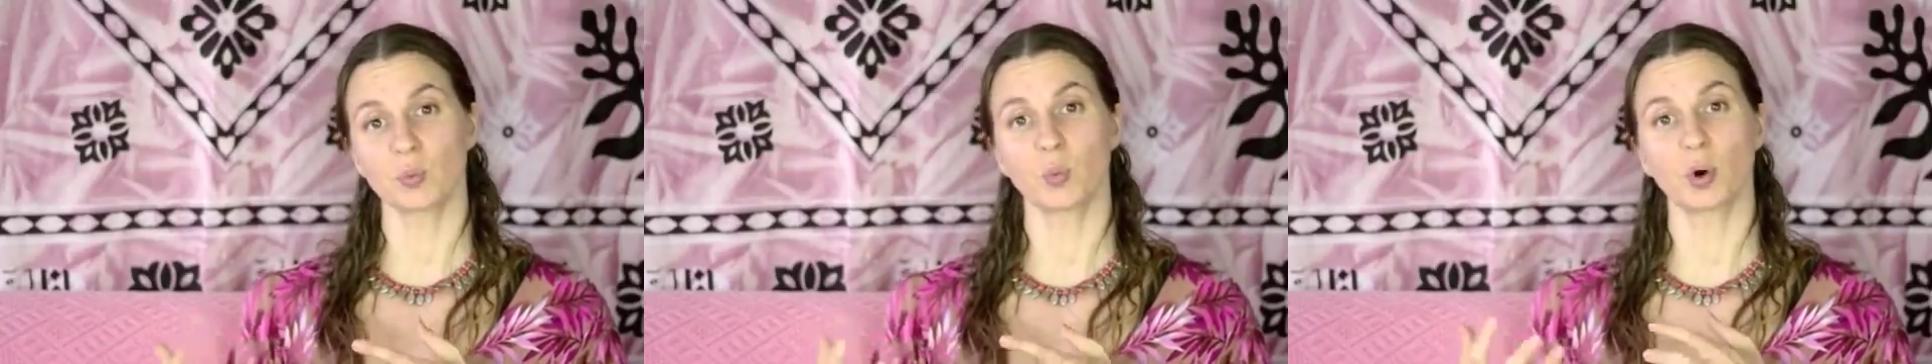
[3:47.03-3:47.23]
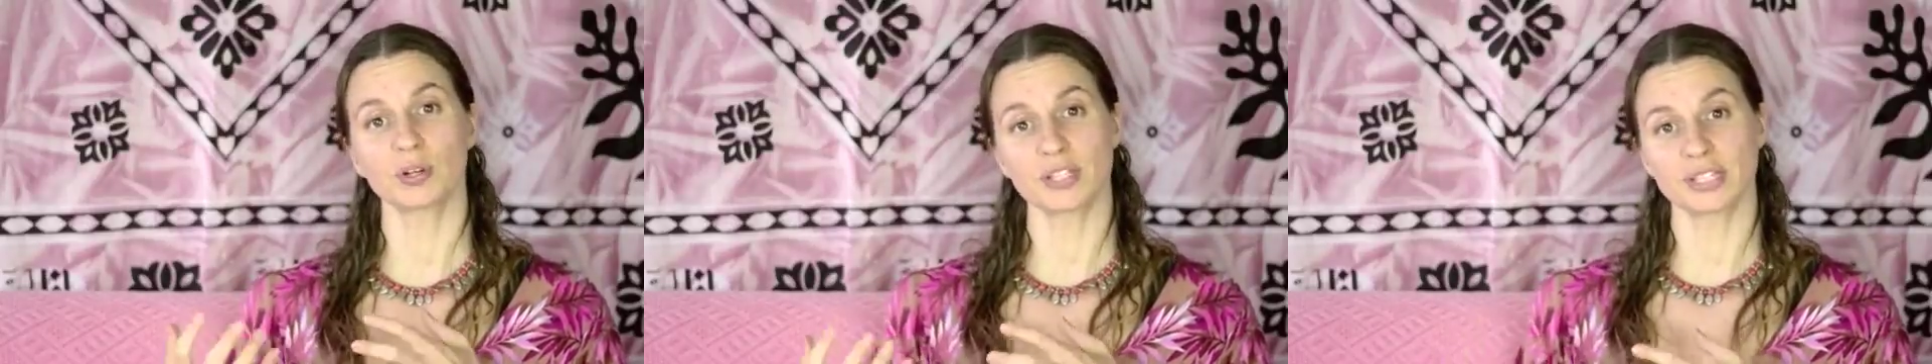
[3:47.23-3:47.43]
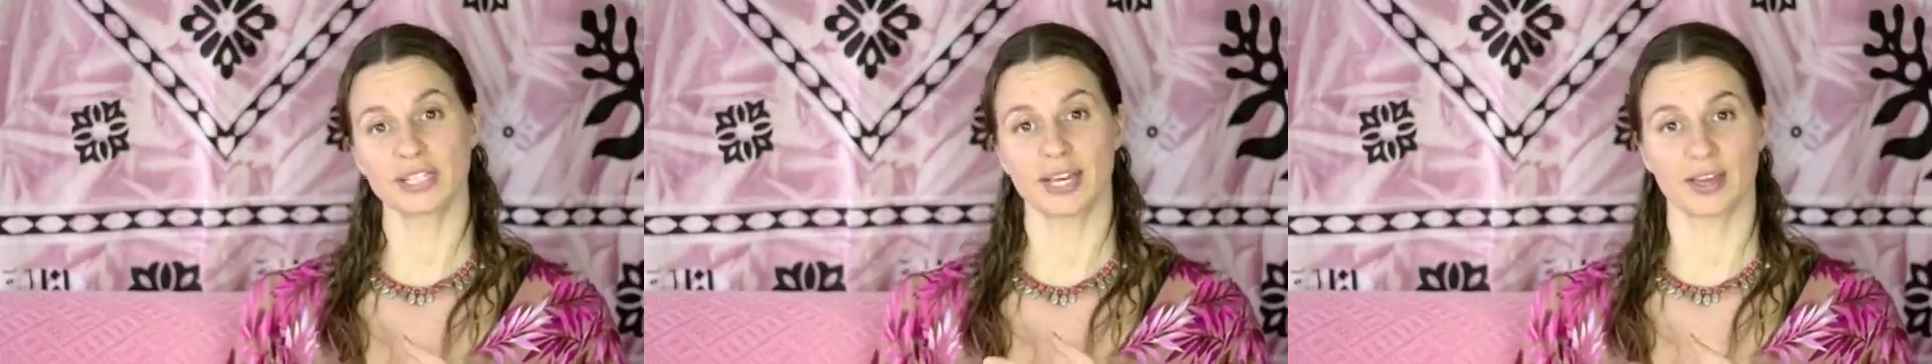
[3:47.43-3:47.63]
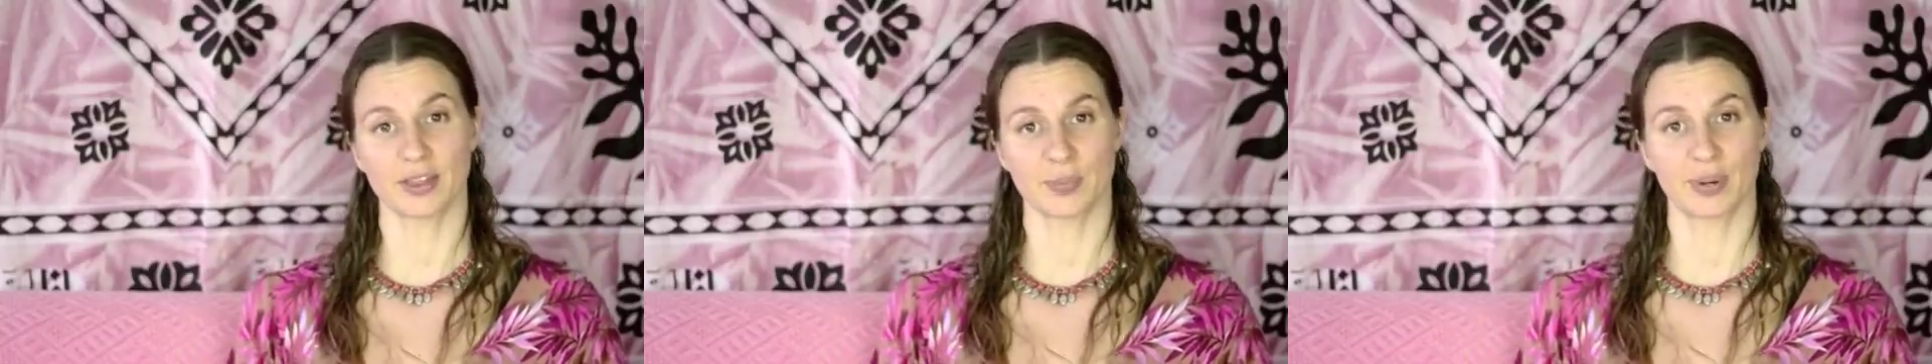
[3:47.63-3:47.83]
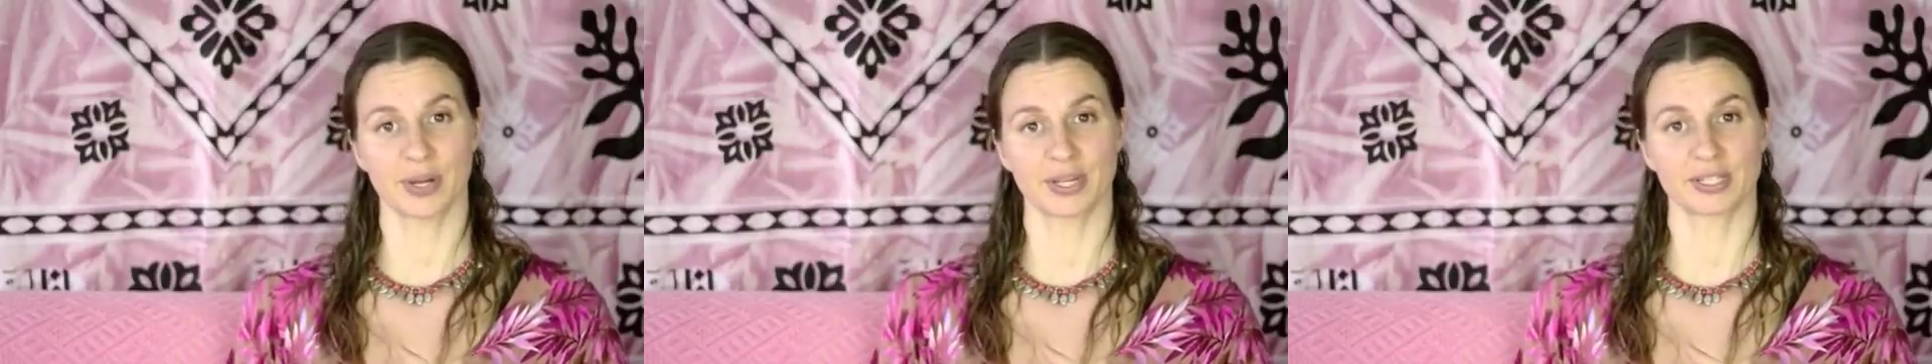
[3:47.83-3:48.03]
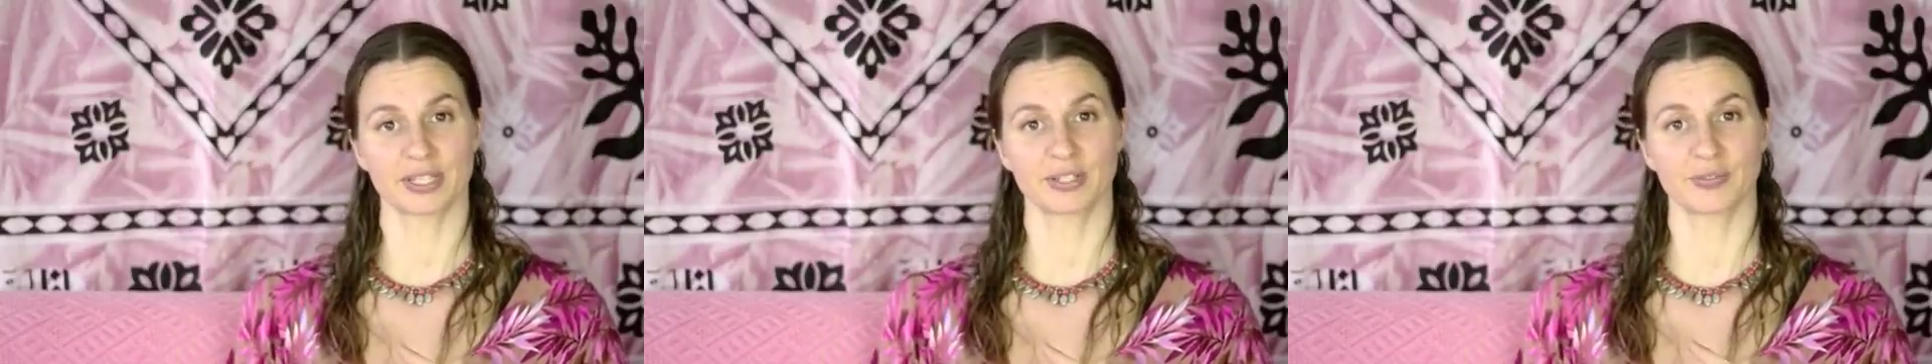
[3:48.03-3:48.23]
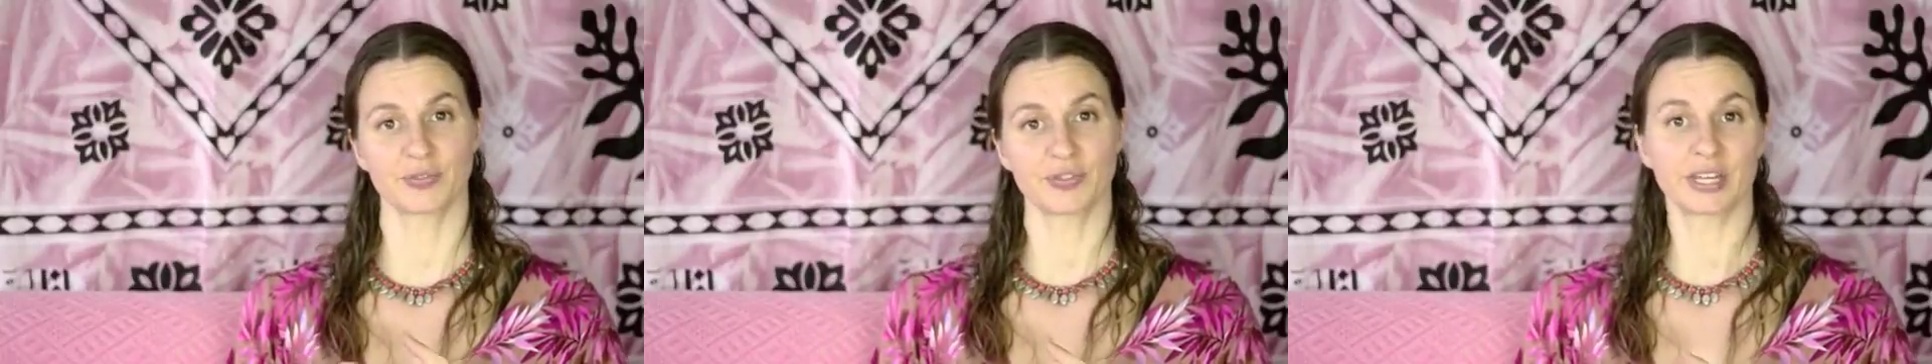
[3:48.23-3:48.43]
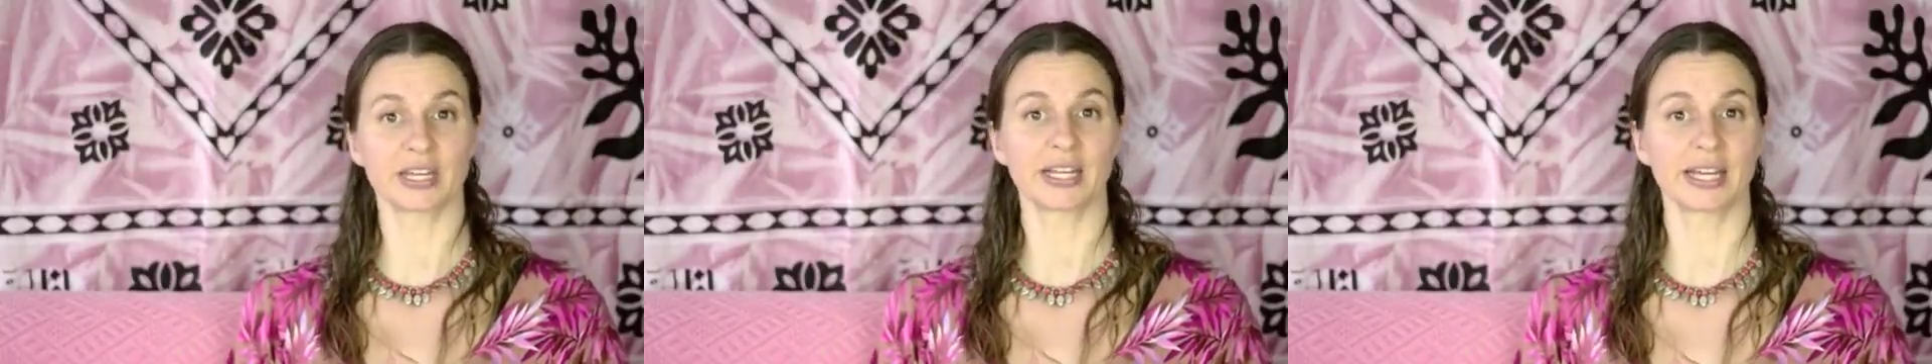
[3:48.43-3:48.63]
what's the other person
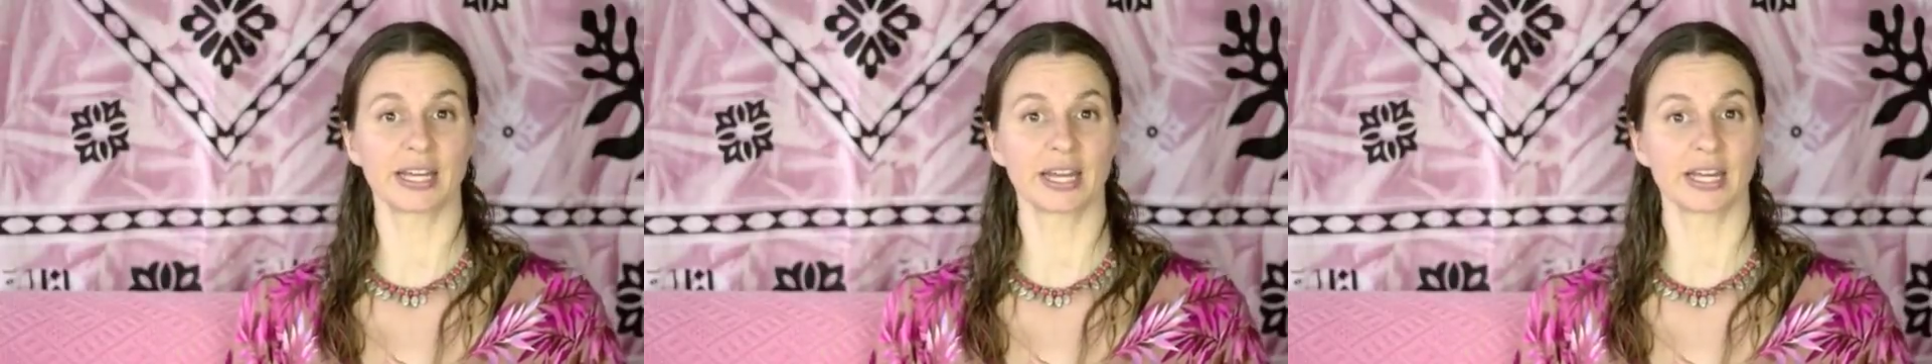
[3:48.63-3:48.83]
feeling